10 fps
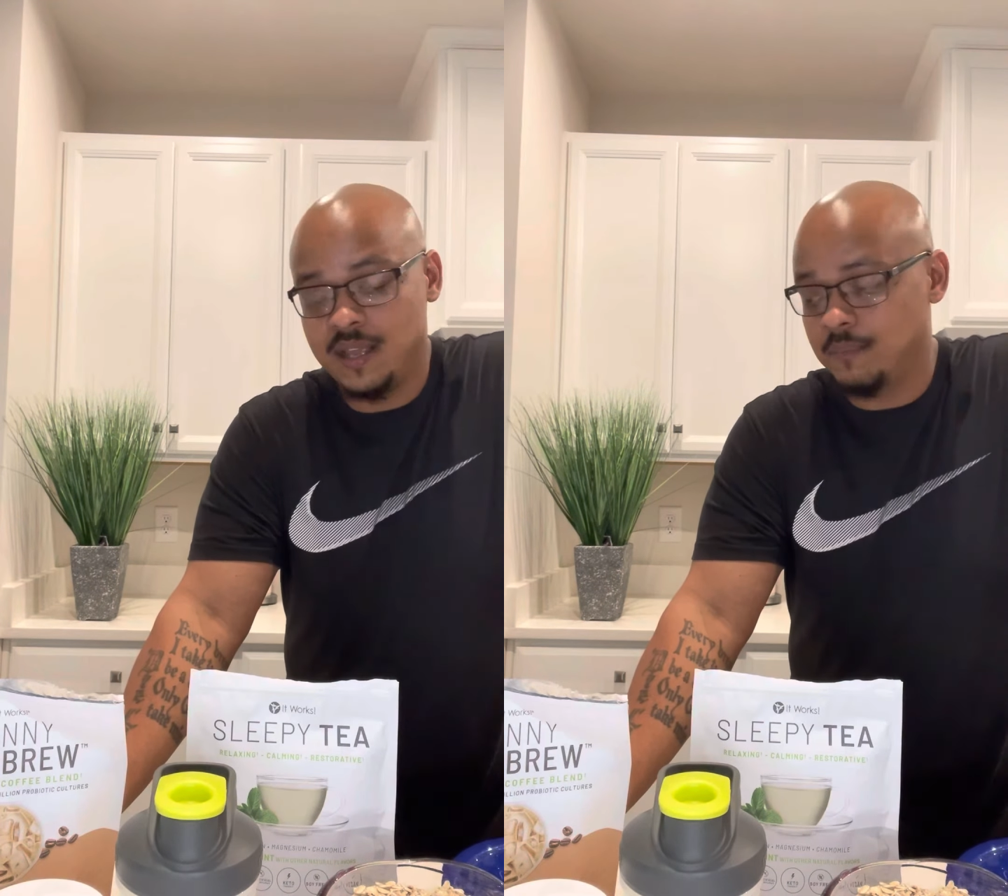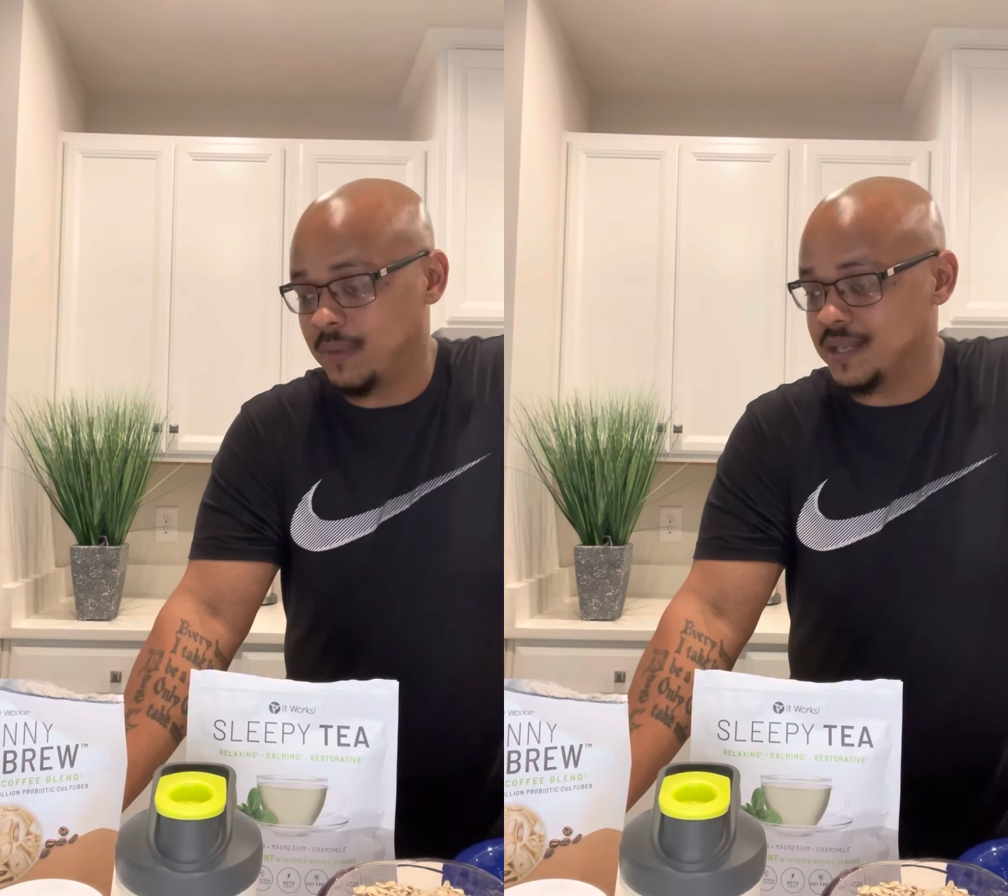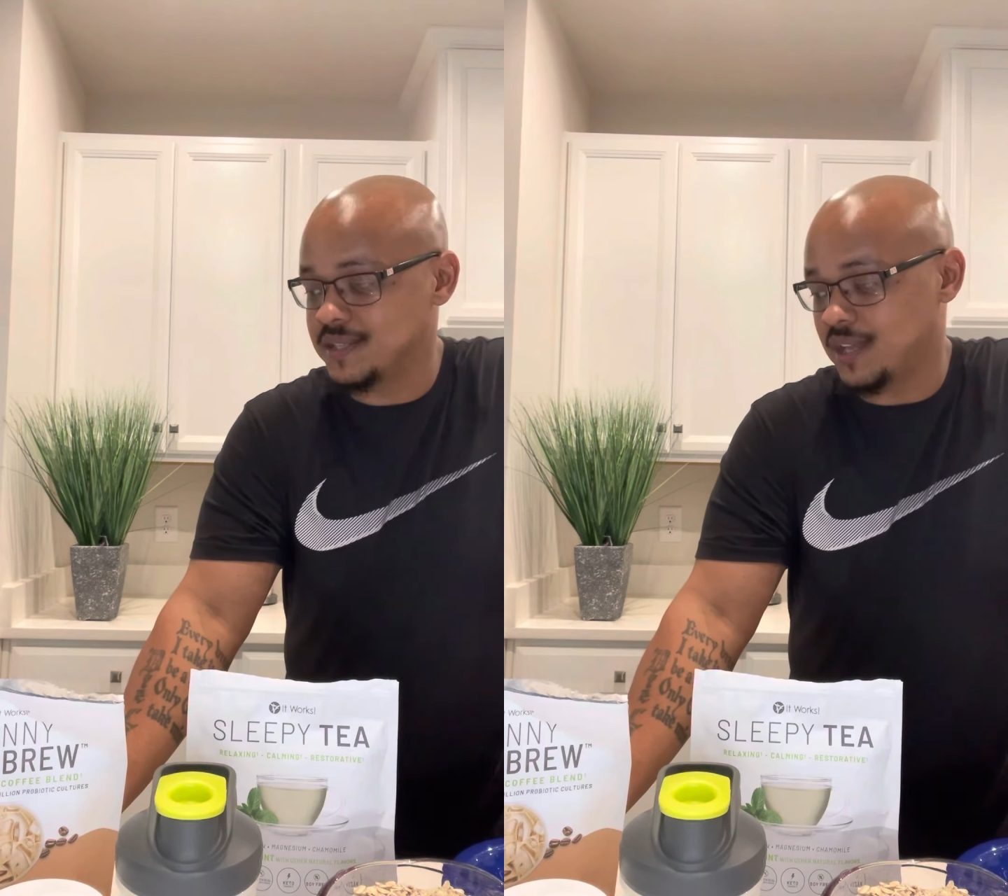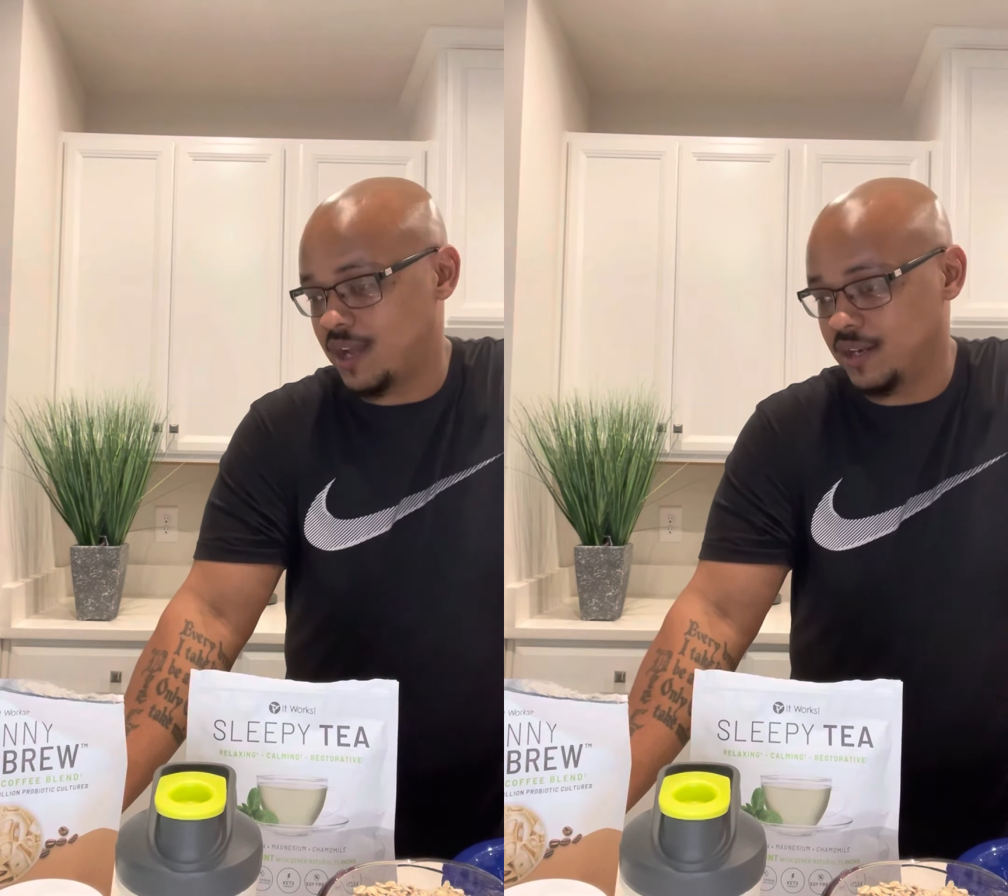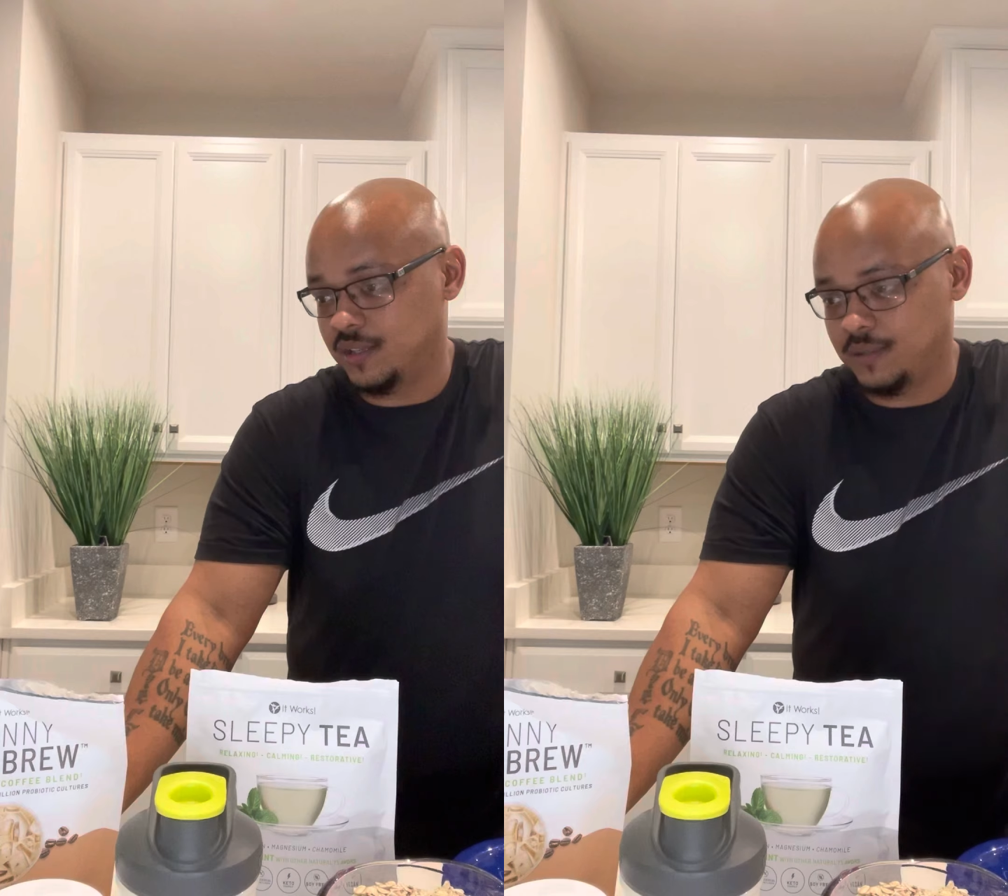my
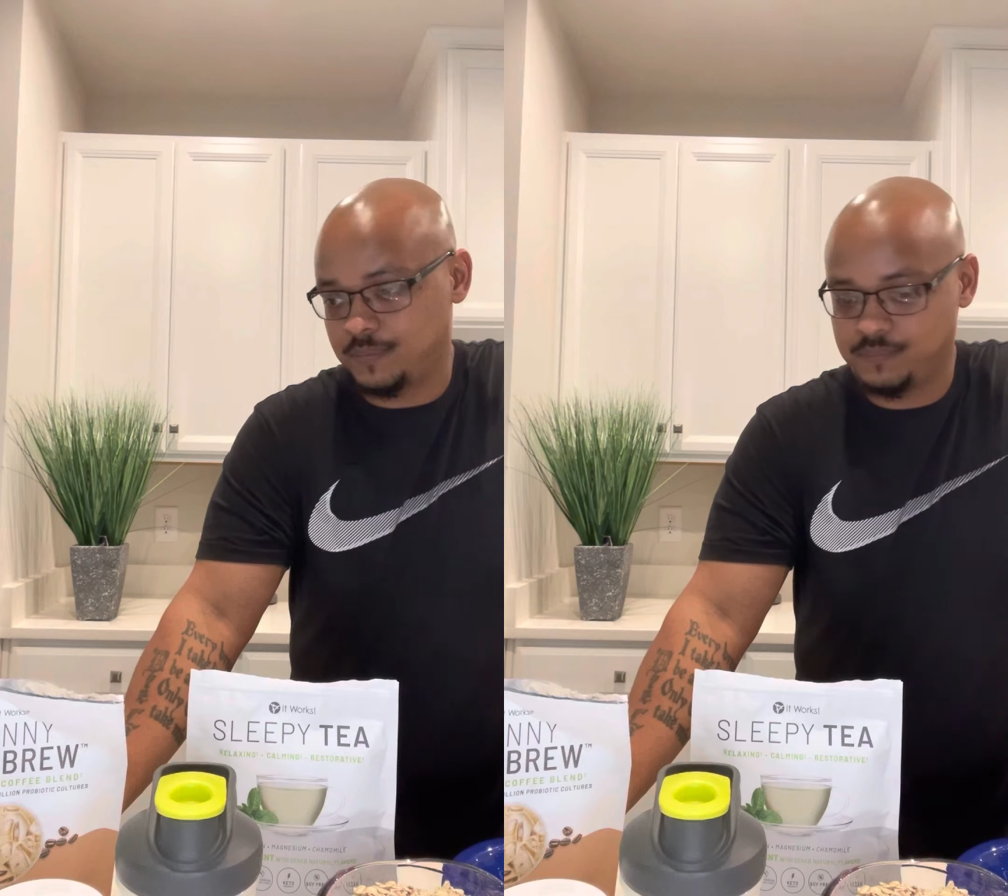startup.